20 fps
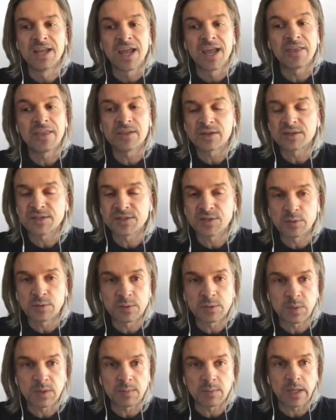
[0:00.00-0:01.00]
And then as soon as
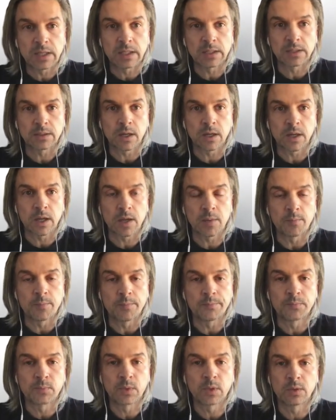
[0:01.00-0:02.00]
we made
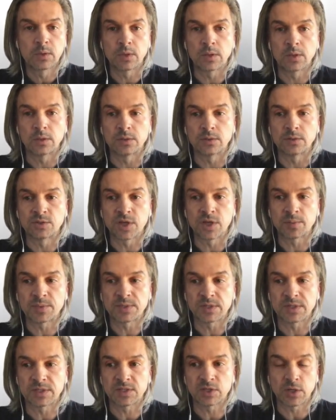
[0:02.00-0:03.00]
the jump
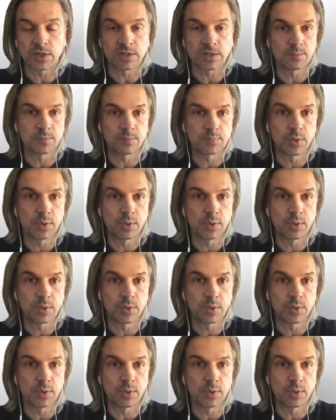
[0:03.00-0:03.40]
to starting to